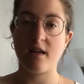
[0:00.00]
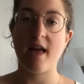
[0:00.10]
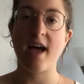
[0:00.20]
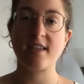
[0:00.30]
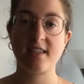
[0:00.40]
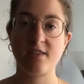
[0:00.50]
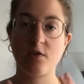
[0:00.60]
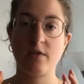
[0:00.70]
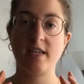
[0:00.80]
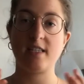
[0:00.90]

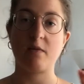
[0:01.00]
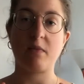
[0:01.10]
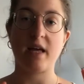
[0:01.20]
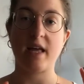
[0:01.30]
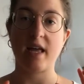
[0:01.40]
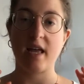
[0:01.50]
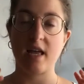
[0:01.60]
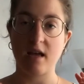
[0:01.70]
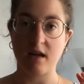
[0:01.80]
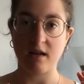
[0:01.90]
accessories that might
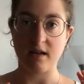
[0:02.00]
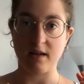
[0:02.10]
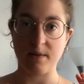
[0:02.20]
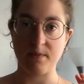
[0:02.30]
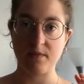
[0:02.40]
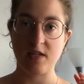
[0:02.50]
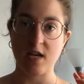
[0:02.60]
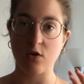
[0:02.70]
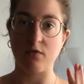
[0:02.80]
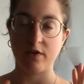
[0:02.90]

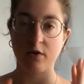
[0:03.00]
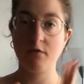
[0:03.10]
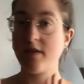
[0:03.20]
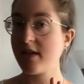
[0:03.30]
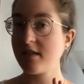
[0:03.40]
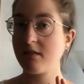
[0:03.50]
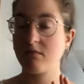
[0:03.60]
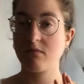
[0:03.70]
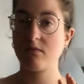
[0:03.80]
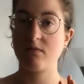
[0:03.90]
take over your face.
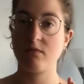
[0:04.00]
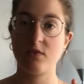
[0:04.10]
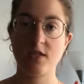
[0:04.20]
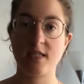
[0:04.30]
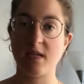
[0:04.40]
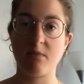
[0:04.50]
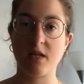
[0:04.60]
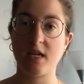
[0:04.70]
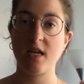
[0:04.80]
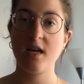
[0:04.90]
Just
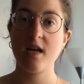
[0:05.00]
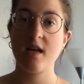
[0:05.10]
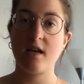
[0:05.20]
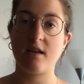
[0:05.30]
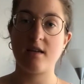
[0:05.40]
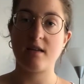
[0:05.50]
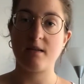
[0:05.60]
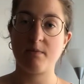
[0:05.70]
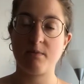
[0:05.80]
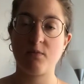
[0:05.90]
simply
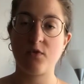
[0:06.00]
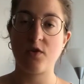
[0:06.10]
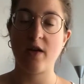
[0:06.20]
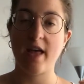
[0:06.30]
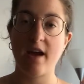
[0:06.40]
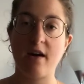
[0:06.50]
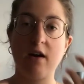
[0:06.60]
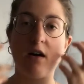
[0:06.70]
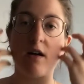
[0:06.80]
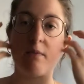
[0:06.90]
put your hair
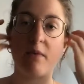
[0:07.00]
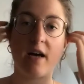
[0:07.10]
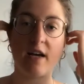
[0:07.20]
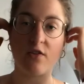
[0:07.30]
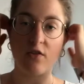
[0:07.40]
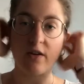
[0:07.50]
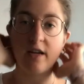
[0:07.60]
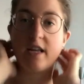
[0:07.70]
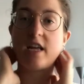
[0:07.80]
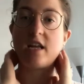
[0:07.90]
behind your
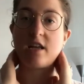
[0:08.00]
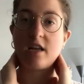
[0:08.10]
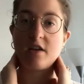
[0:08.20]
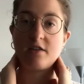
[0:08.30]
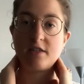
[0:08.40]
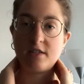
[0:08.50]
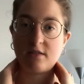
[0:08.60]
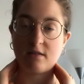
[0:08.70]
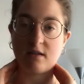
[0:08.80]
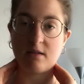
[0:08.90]
ears,
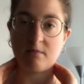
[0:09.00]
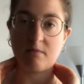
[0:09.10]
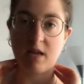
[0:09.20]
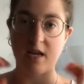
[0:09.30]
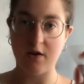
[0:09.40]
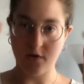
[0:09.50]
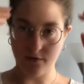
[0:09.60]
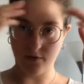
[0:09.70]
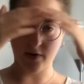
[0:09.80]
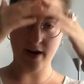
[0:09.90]
make your
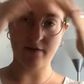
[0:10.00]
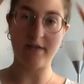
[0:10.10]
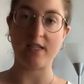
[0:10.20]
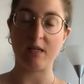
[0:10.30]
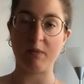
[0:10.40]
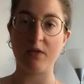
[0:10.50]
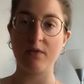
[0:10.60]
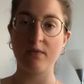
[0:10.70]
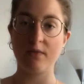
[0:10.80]
forehead visible.